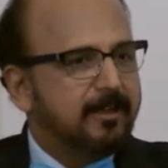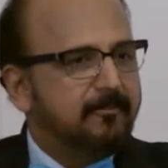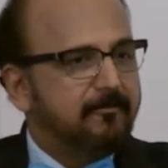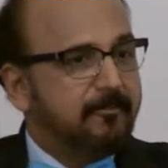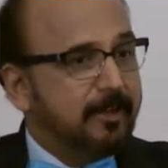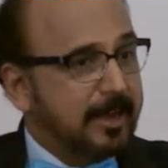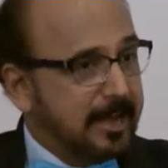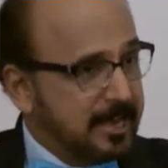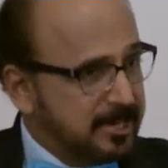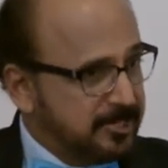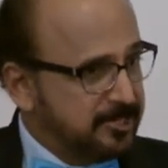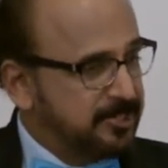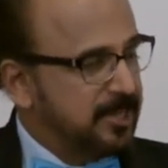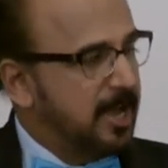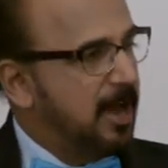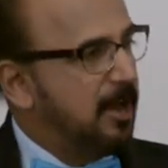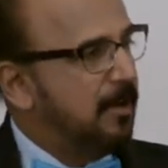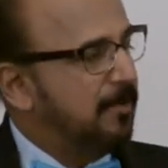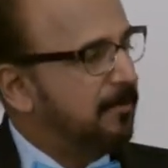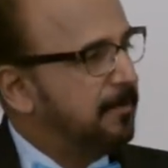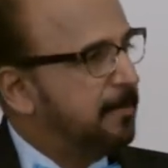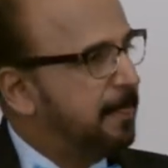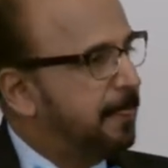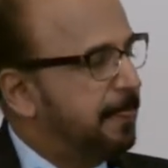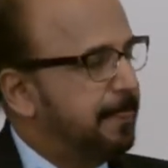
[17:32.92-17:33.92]
Federal
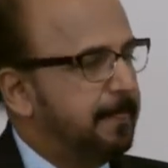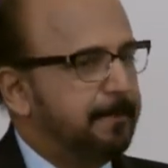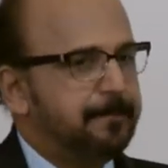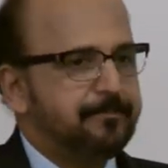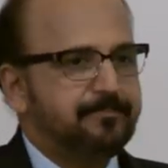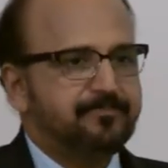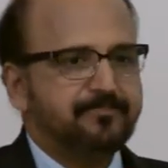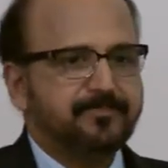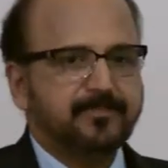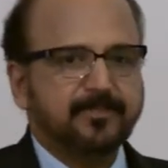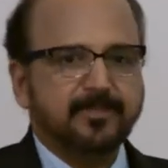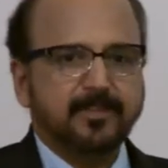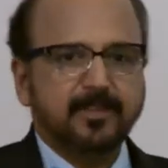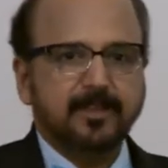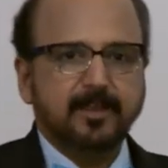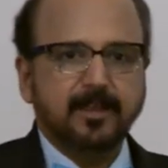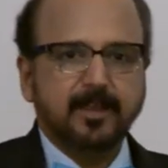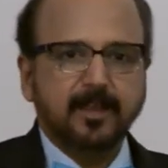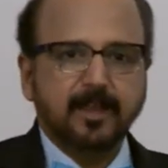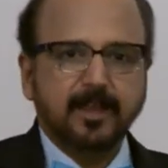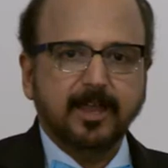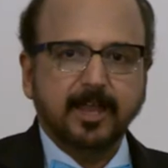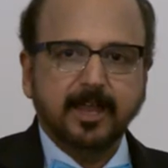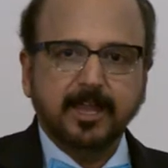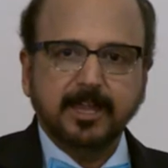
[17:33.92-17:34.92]
Reserve
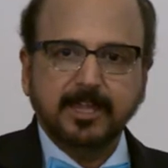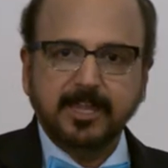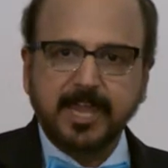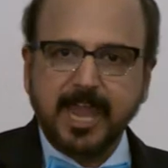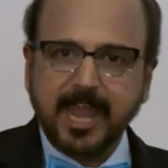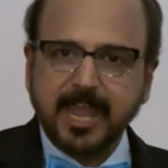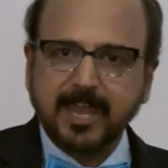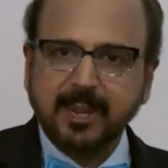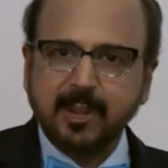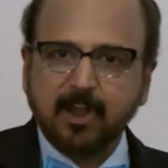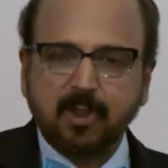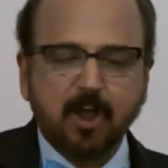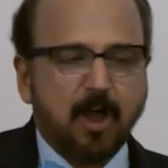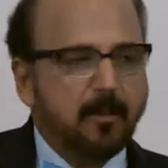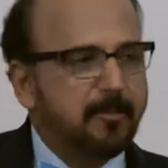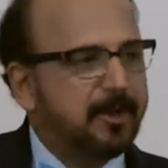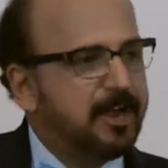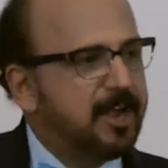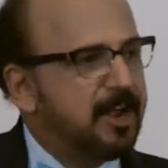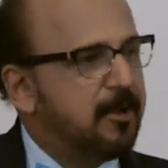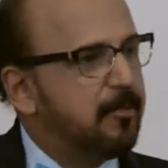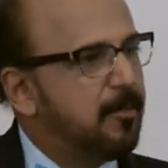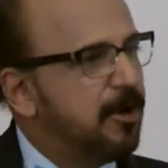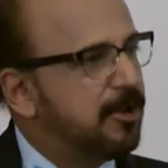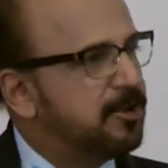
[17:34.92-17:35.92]
take an
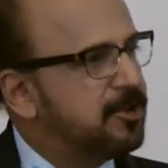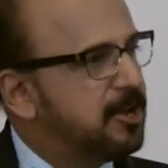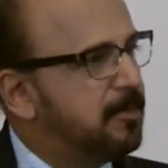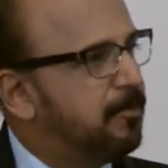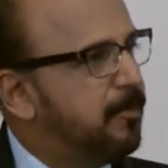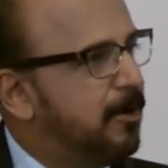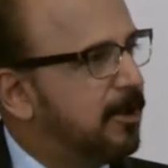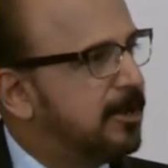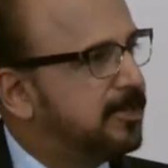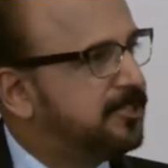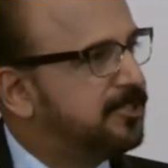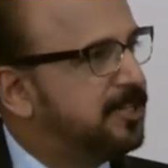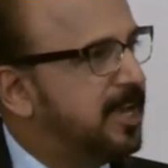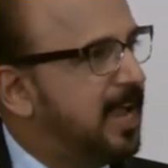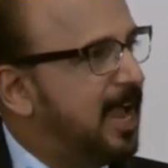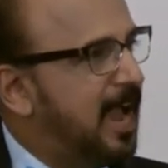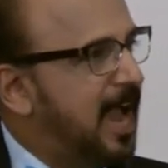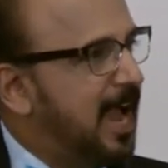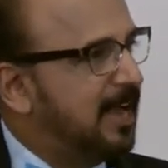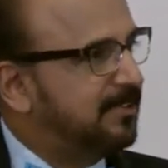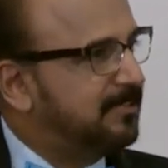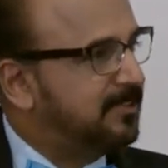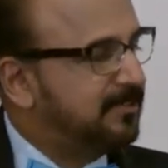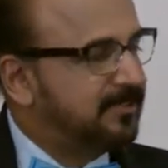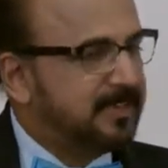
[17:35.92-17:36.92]
accommodative monetary policy
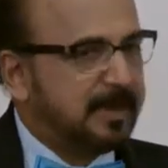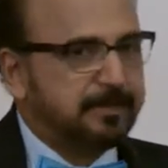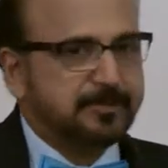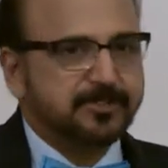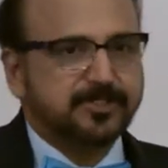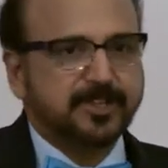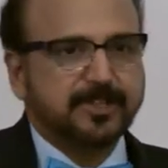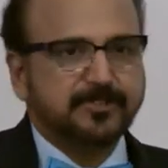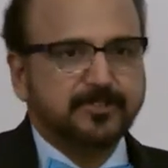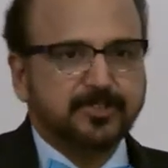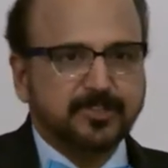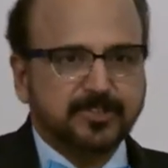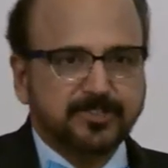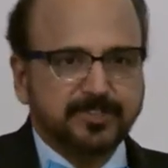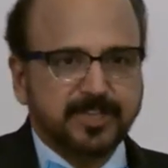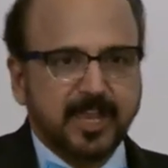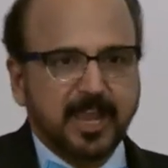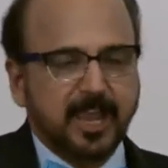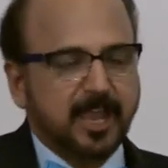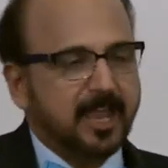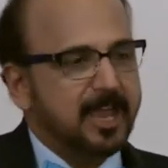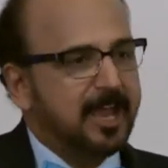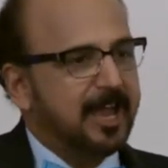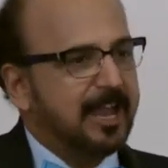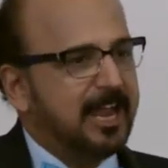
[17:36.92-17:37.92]
as a substance to
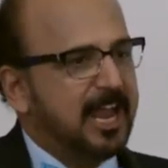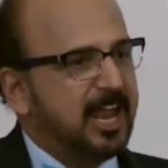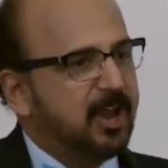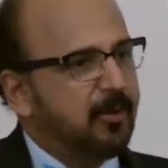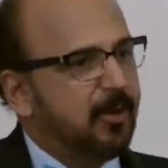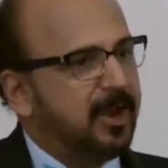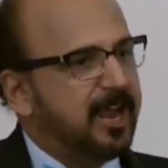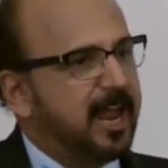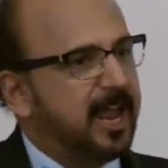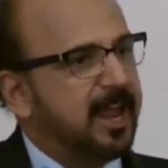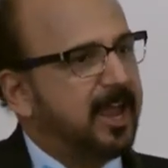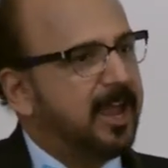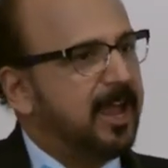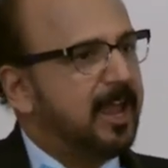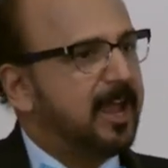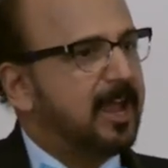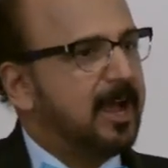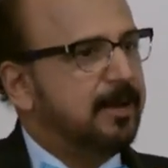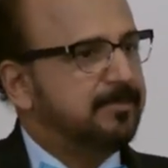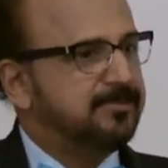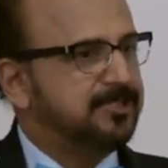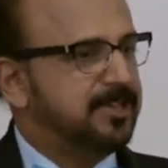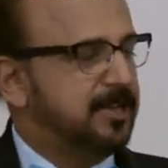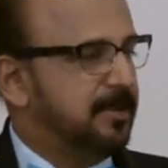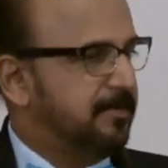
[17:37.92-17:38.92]
see liquidity
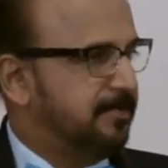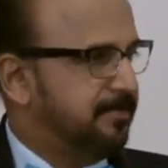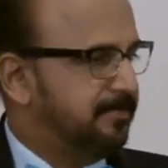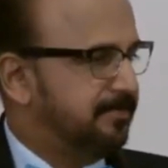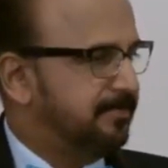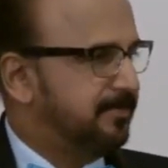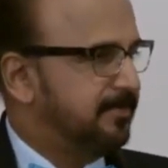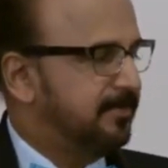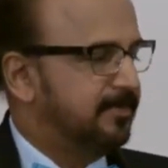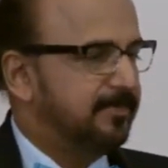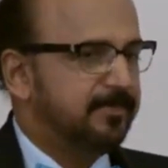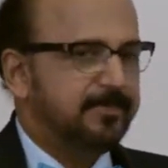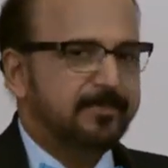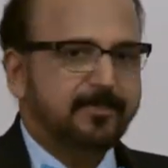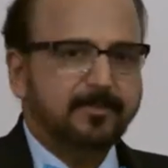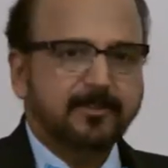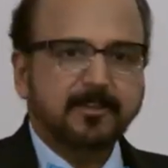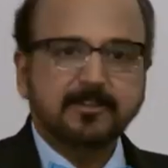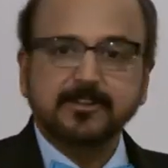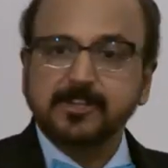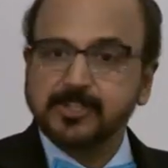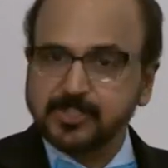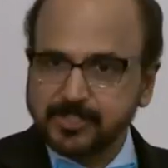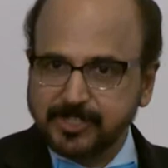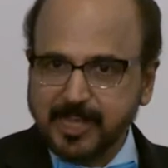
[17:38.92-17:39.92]
comes in.
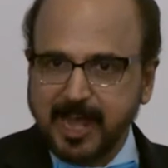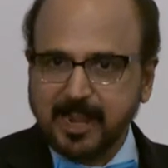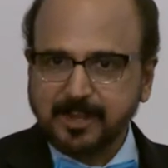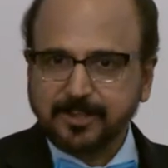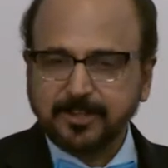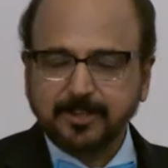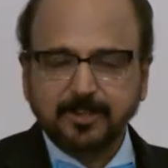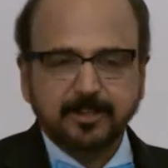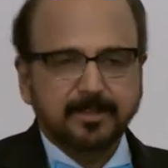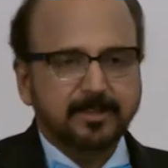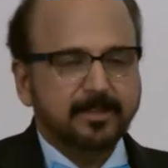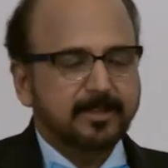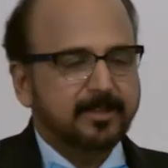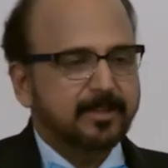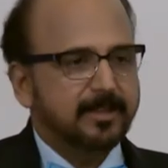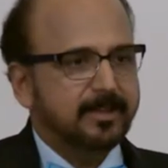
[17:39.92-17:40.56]
Result?